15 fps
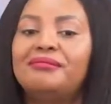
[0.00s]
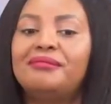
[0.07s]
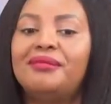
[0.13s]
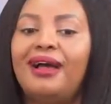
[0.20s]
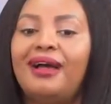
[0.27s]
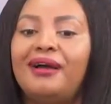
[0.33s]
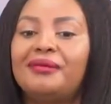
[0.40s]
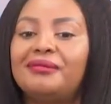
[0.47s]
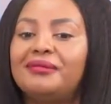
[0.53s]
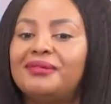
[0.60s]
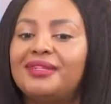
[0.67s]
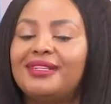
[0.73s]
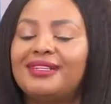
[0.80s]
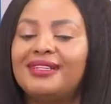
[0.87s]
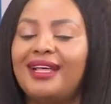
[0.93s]

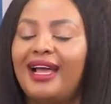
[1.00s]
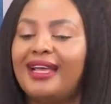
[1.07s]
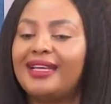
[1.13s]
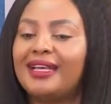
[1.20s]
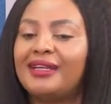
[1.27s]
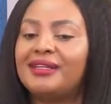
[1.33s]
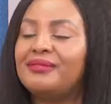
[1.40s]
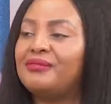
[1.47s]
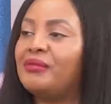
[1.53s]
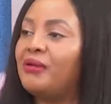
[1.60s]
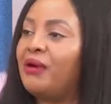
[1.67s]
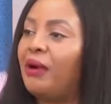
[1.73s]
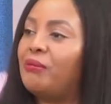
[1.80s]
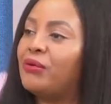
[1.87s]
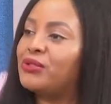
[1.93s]

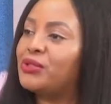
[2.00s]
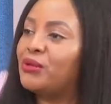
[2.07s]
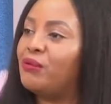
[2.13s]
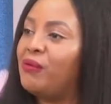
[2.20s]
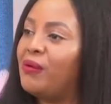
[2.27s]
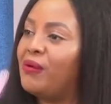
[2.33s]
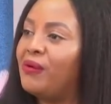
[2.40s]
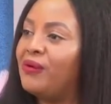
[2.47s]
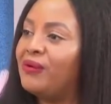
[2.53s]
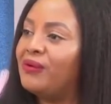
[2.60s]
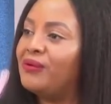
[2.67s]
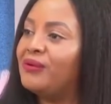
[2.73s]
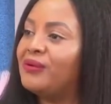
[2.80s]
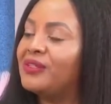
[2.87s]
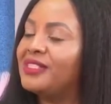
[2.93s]
Apostle Paul mm-hmm.